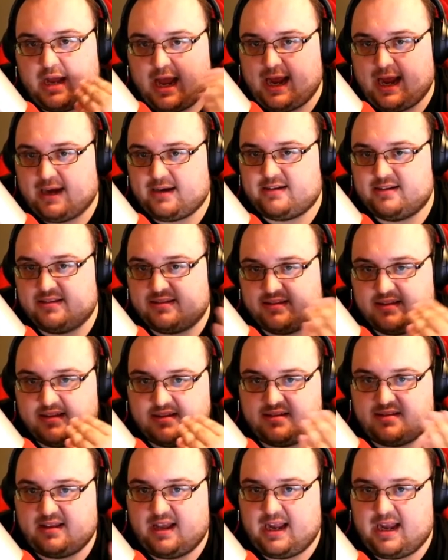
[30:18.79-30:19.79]
act as the
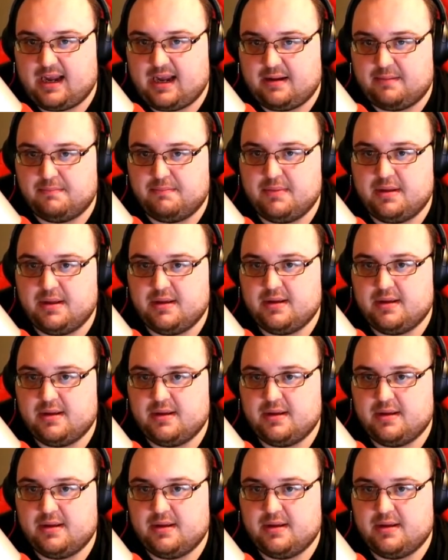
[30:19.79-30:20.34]
same,